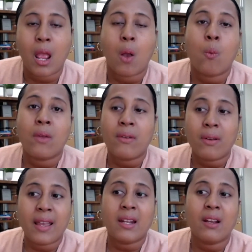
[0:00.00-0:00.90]
where they're
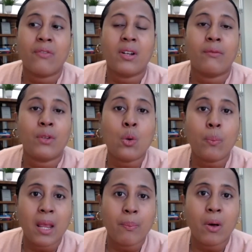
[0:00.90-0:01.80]
getting in front of new
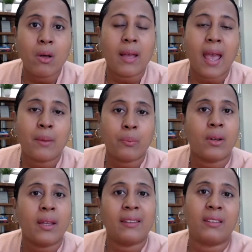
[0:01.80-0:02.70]
people and
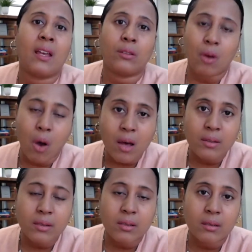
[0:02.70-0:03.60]
booking sales
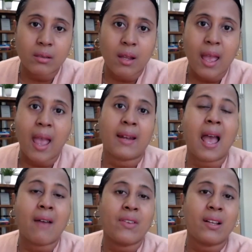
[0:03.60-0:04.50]
calls and
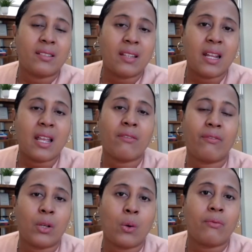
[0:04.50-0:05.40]
having a steady
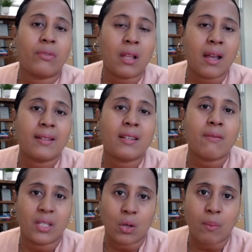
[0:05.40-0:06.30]
inflow of clients
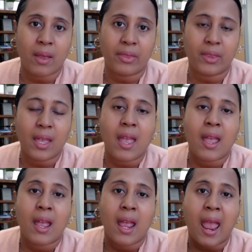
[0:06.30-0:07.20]
every single month.
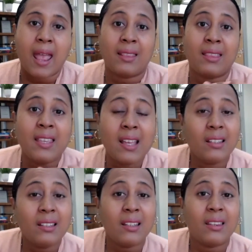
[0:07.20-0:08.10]
And this
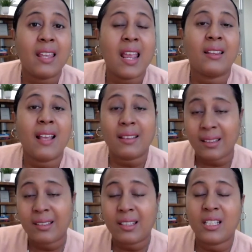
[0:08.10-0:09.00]
is the thing that this
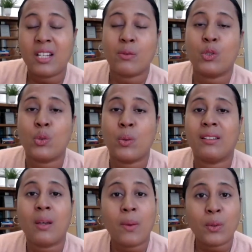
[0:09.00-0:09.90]
is the difference between
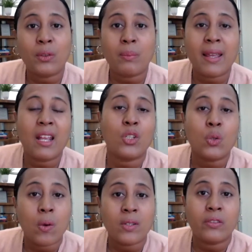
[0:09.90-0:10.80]
someone who's making
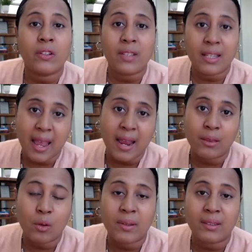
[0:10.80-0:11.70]
two hundred fifty K in
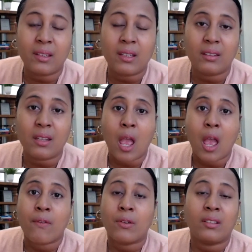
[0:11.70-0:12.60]
their business
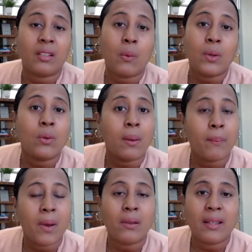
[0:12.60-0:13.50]
versus someone who can
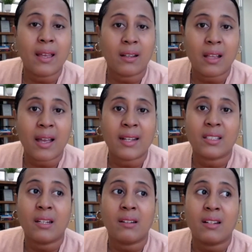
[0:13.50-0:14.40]
barely get clients
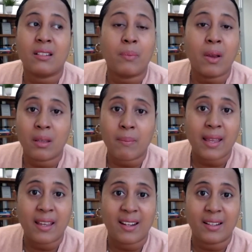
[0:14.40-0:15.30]
and, and is barely
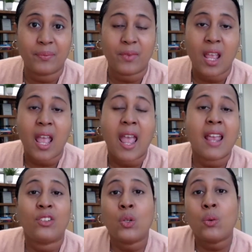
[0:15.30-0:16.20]
making it,
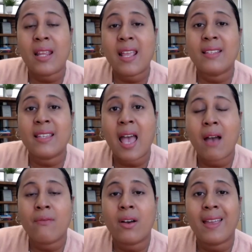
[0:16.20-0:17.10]
is you need to
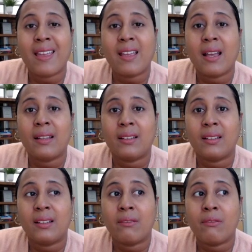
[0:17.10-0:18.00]
have a
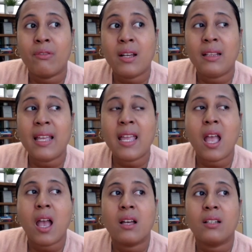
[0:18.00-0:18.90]
really
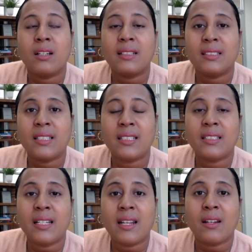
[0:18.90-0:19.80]

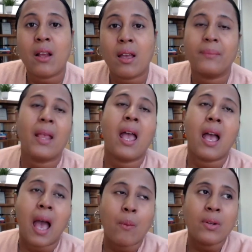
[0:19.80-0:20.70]
consistent and
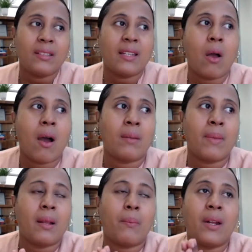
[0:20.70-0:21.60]
I wouldn't say
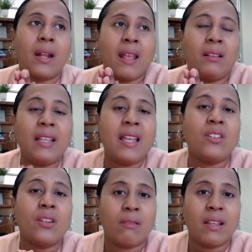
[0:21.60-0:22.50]
automated, but a lead
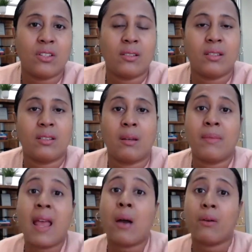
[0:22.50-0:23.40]
generation system.
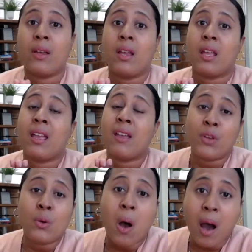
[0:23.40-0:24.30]
Now, if
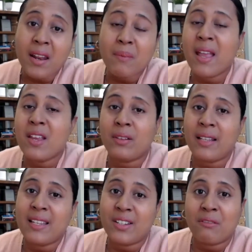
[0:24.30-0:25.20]
you automate your
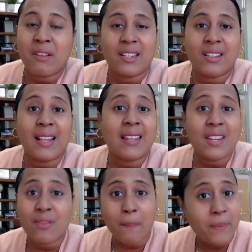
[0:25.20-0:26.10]
lead generation, that's
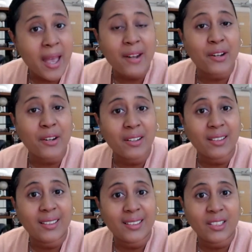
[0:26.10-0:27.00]
even better
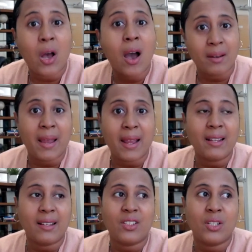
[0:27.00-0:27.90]
to automate
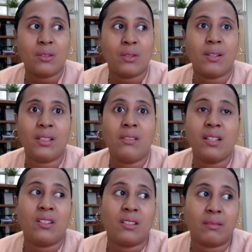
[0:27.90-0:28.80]
it because you don't, you can literally
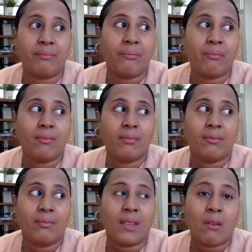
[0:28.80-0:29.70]
just
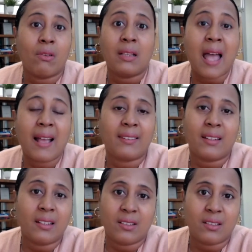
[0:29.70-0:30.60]
relax and
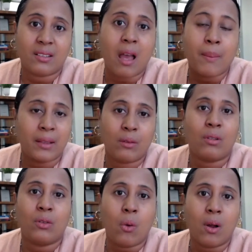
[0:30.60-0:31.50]
it's just coming through the
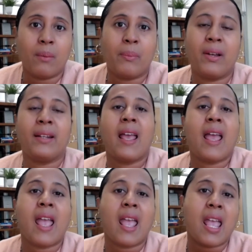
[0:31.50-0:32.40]
door. But
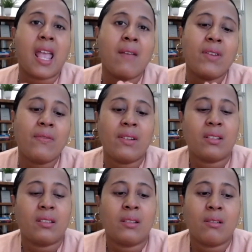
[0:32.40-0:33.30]
even if
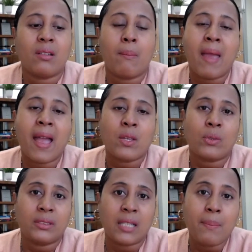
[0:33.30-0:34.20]
it's, there's some manual
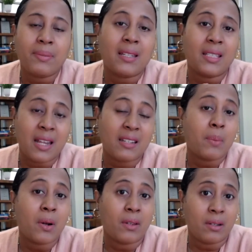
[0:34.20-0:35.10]
steps, that's, that's
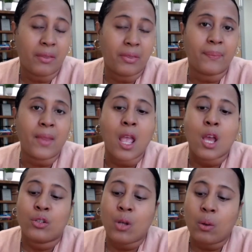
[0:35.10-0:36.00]
better than nothing.
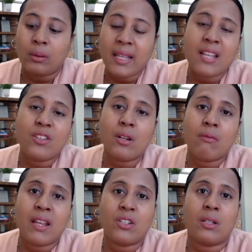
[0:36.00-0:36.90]
So lead
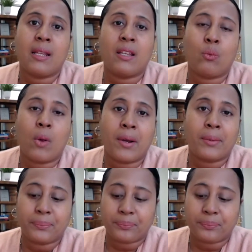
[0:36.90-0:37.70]
generation is where